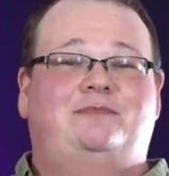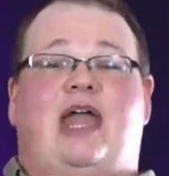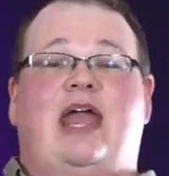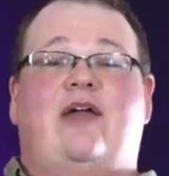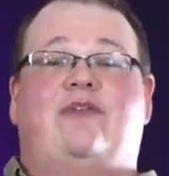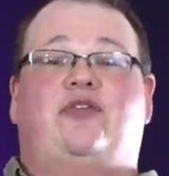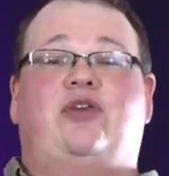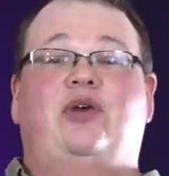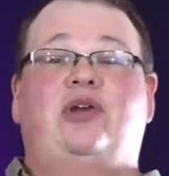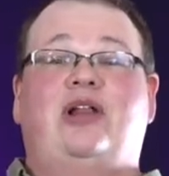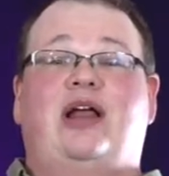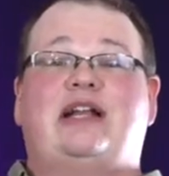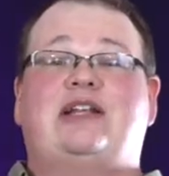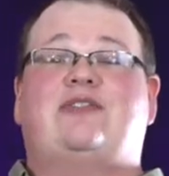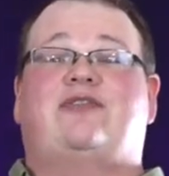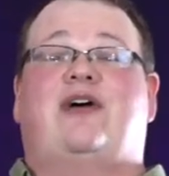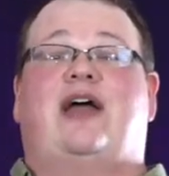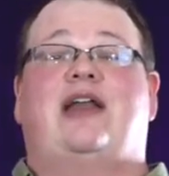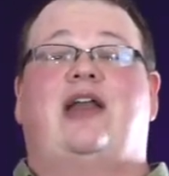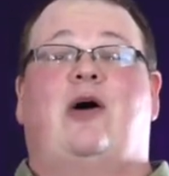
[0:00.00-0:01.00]
If you'd like
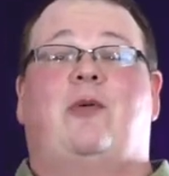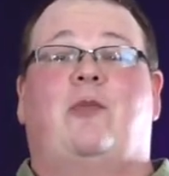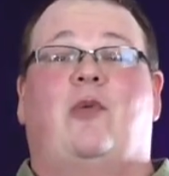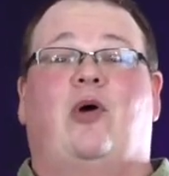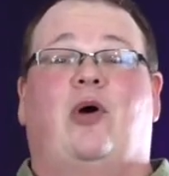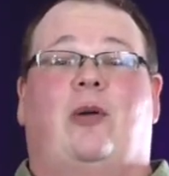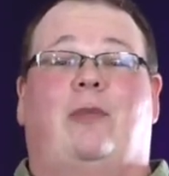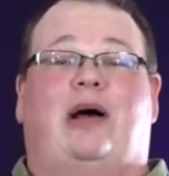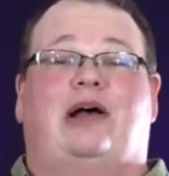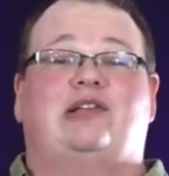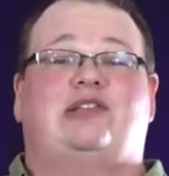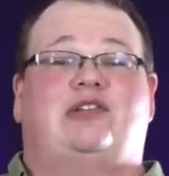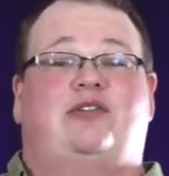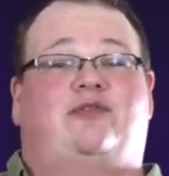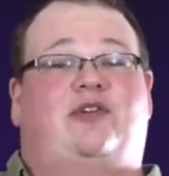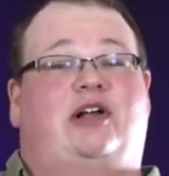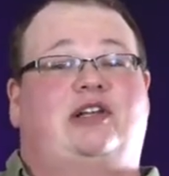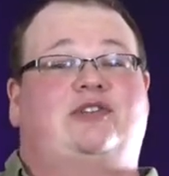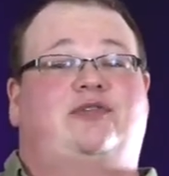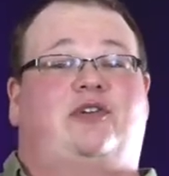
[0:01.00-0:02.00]
to find out more about Sioux
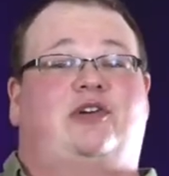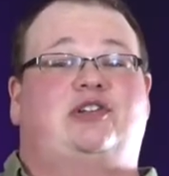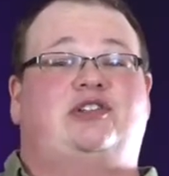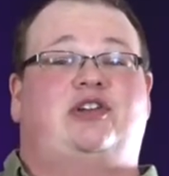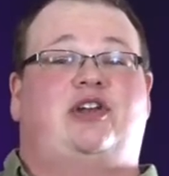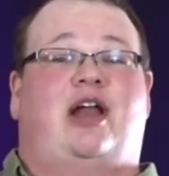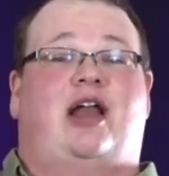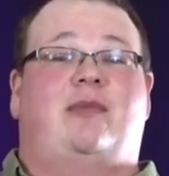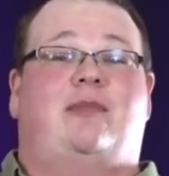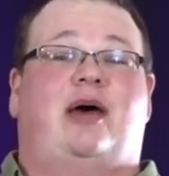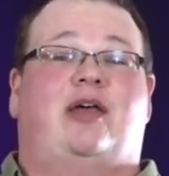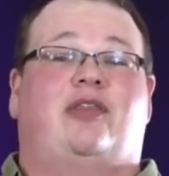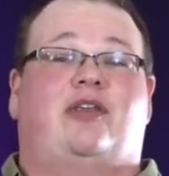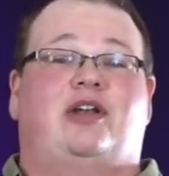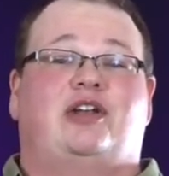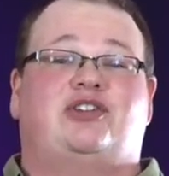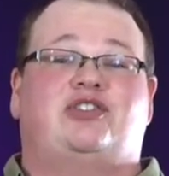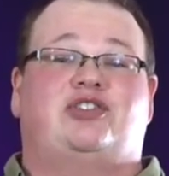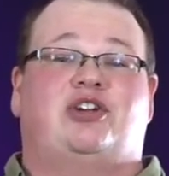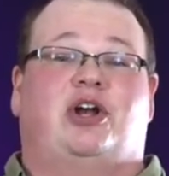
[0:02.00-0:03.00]
Falls First United
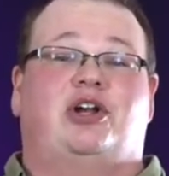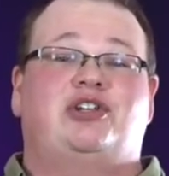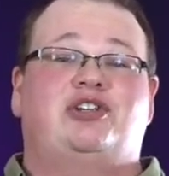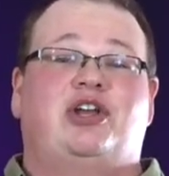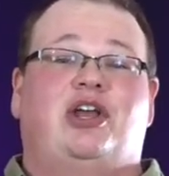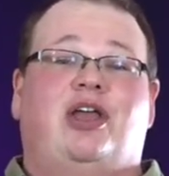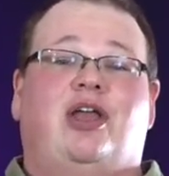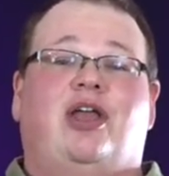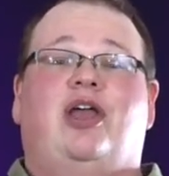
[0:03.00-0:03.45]
Methodist Church,